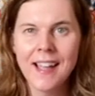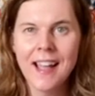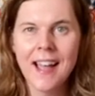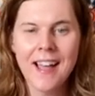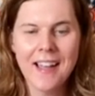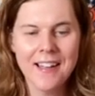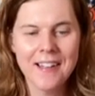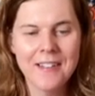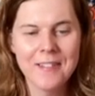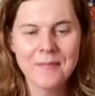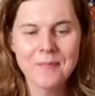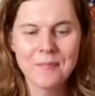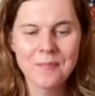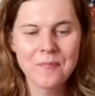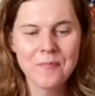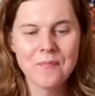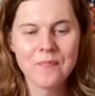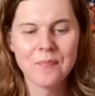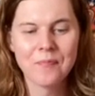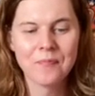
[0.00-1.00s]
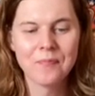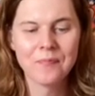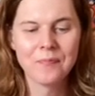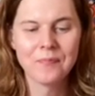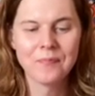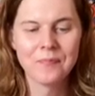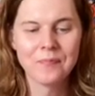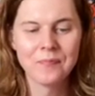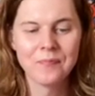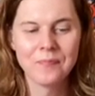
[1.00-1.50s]
the
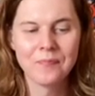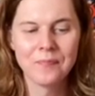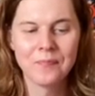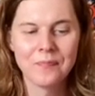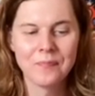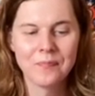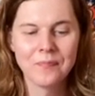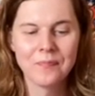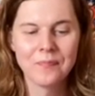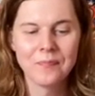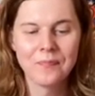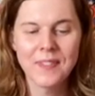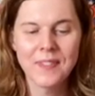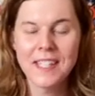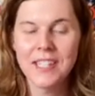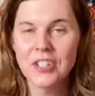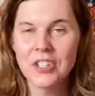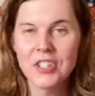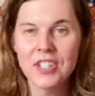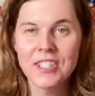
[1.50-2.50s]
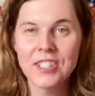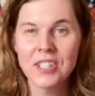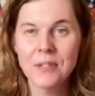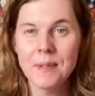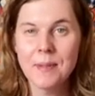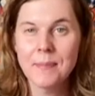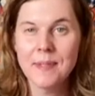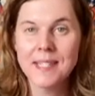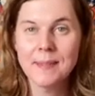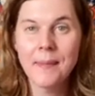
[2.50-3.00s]
energies could
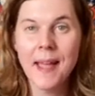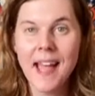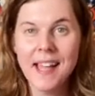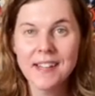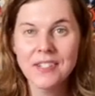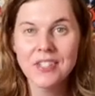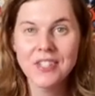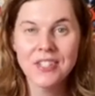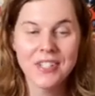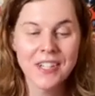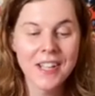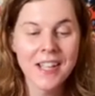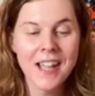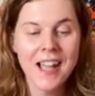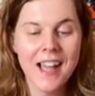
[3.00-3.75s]
be mismatched.